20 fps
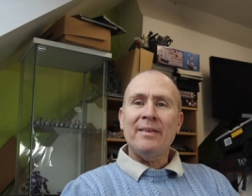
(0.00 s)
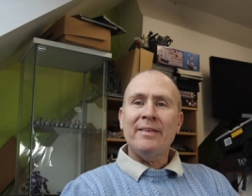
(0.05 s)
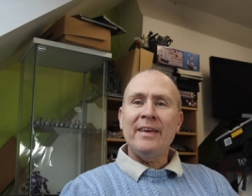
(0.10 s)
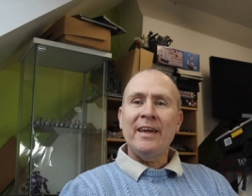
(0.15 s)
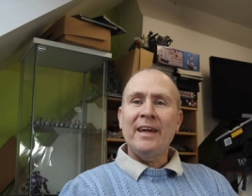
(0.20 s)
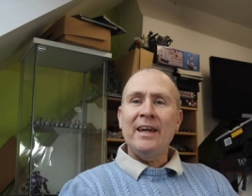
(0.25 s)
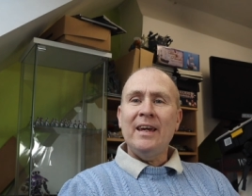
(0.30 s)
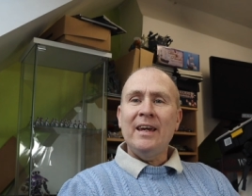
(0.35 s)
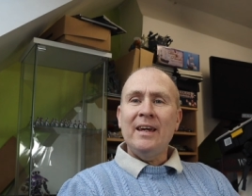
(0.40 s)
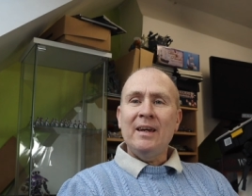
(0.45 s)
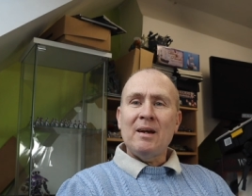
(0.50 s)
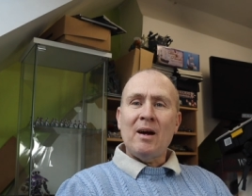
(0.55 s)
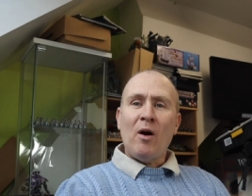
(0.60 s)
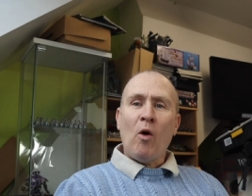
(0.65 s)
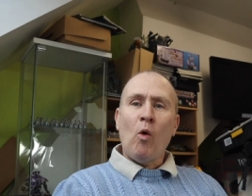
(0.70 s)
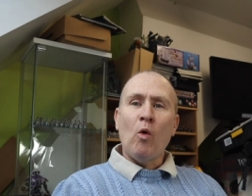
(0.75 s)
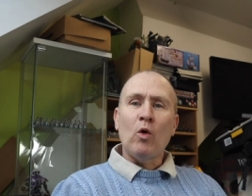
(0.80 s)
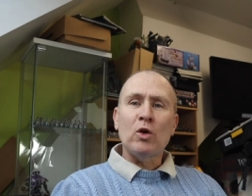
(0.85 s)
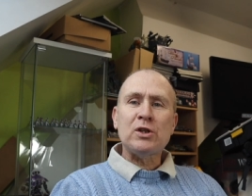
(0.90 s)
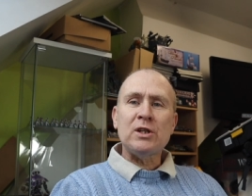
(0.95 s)
the
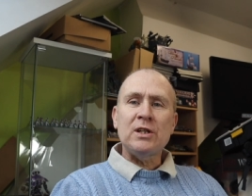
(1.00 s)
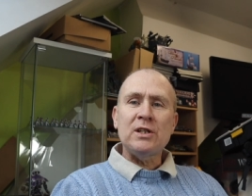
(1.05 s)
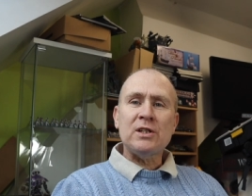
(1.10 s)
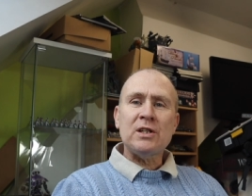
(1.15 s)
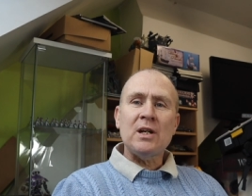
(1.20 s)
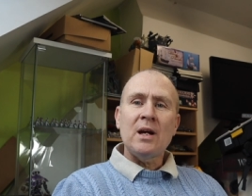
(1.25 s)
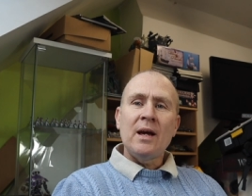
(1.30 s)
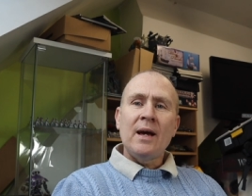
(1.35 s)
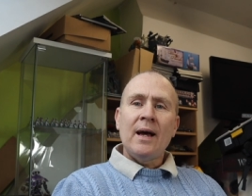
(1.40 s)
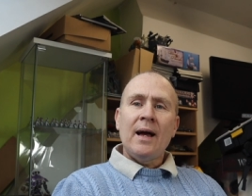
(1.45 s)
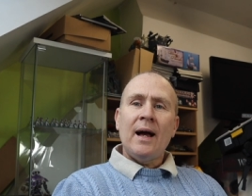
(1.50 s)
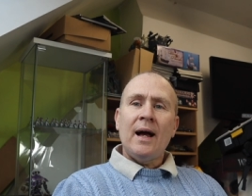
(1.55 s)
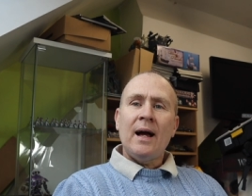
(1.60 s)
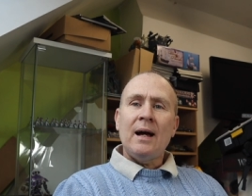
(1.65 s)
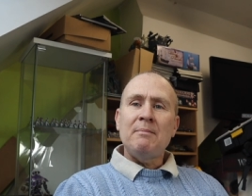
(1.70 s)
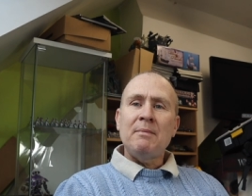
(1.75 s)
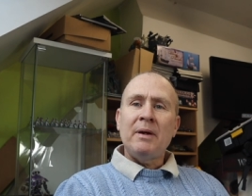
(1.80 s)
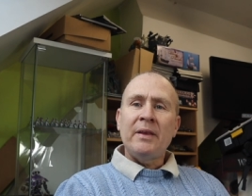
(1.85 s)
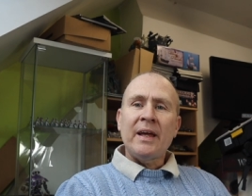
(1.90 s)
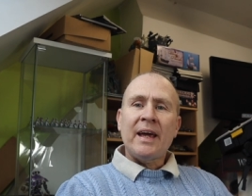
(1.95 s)
horses
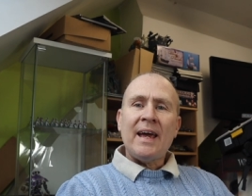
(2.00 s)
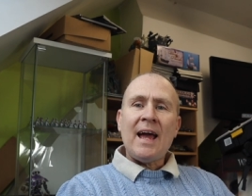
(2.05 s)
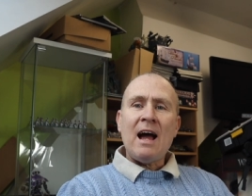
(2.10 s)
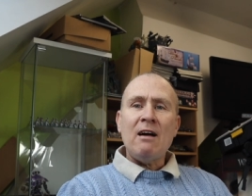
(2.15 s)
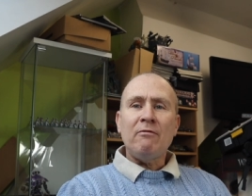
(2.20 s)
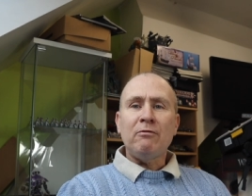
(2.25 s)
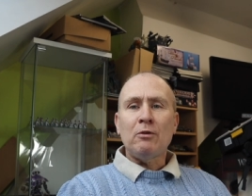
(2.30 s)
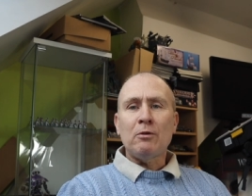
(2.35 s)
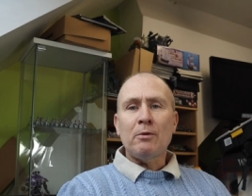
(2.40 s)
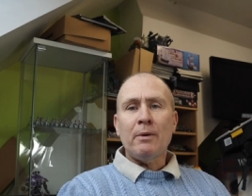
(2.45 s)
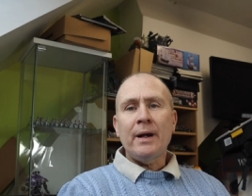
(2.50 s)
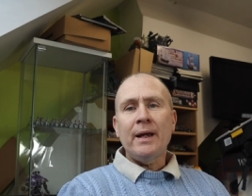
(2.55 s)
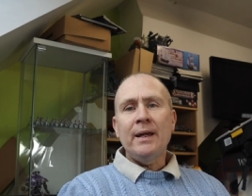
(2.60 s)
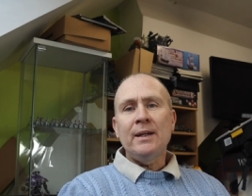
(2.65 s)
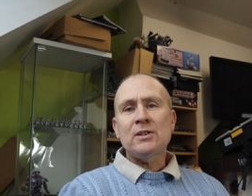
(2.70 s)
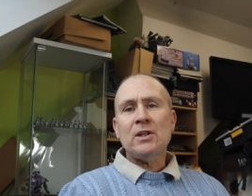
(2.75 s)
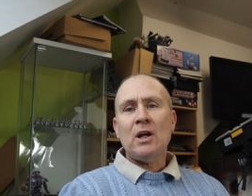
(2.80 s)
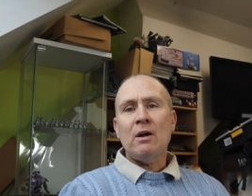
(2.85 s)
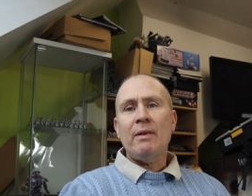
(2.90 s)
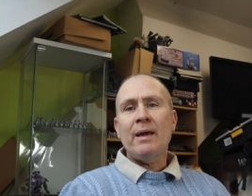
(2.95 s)
um, and the cavalry.
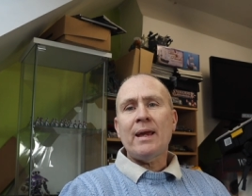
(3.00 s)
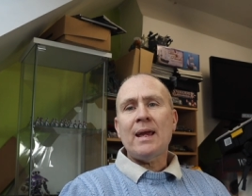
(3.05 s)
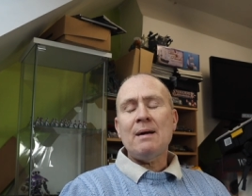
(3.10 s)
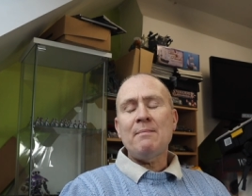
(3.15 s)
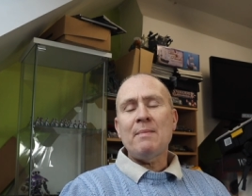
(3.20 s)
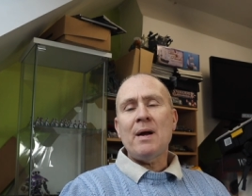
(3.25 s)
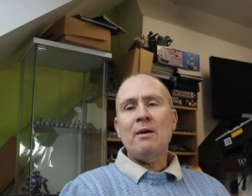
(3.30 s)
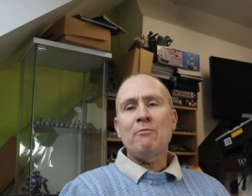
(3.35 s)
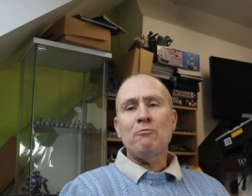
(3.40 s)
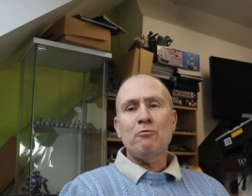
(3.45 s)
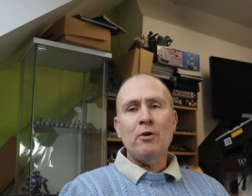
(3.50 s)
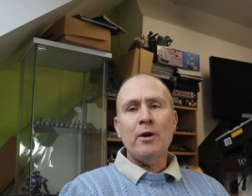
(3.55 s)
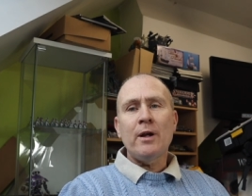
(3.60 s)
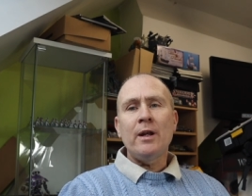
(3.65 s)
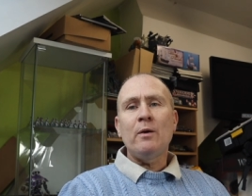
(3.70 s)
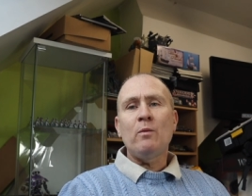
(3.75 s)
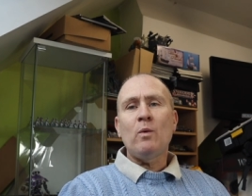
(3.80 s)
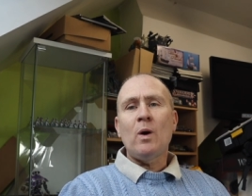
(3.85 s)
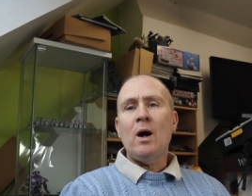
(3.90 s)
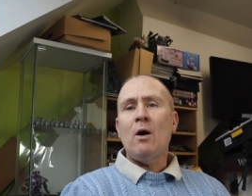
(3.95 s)
So they come out
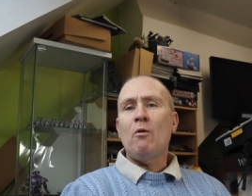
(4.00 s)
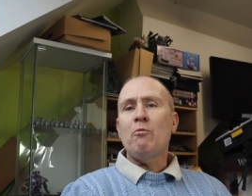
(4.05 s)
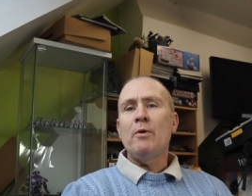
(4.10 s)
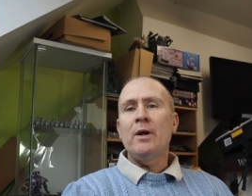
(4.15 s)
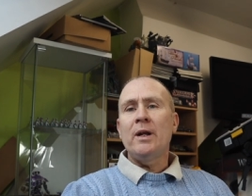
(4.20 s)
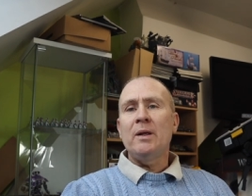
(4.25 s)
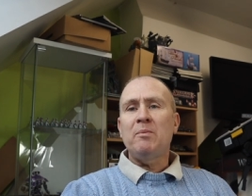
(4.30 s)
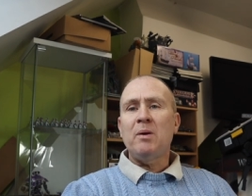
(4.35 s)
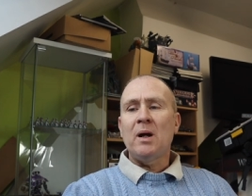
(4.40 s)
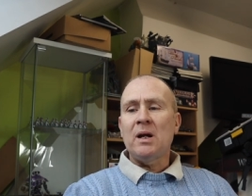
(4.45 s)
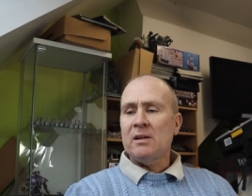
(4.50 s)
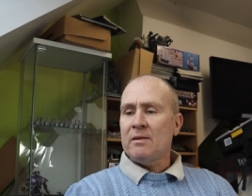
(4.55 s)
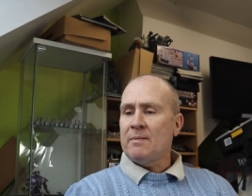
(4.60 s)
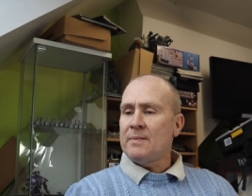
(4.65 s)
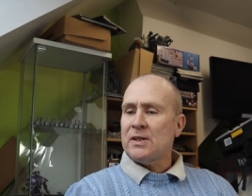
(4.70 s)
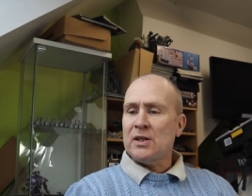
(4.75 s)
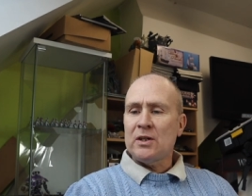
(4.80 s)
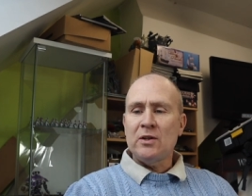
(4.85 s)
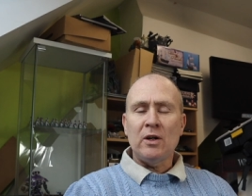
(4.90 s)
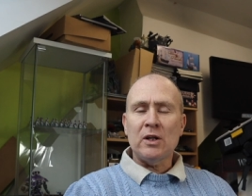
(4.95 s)
really well, really
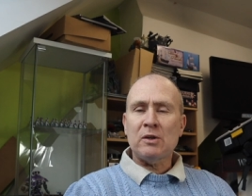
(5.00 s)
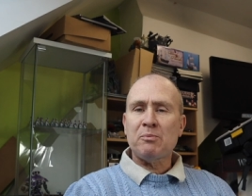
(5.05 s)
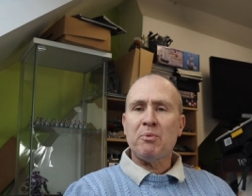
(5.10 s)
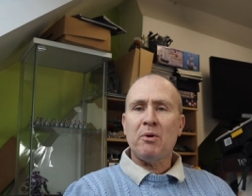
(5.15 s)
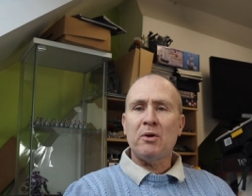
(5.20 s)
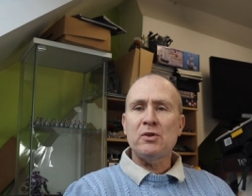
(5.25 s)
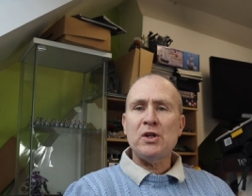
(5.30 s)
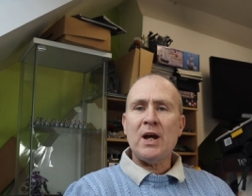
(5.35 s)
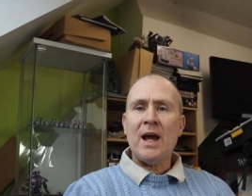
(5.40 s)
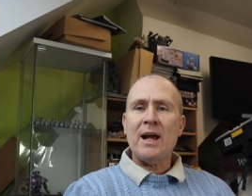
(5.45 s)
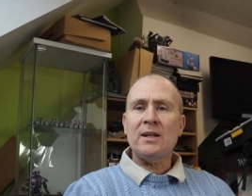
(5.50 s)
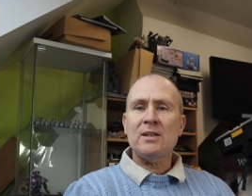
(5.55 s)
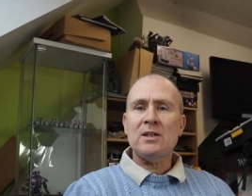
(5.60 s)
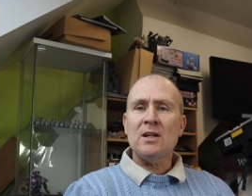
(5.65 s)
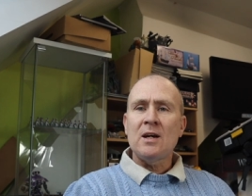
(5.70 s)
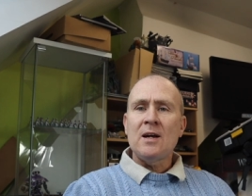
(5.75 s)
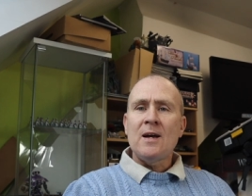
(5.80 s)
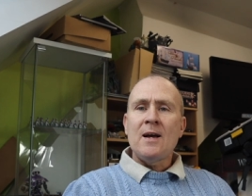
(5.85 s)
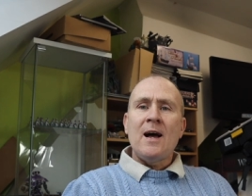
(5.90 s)
pleasing. It's a nice project.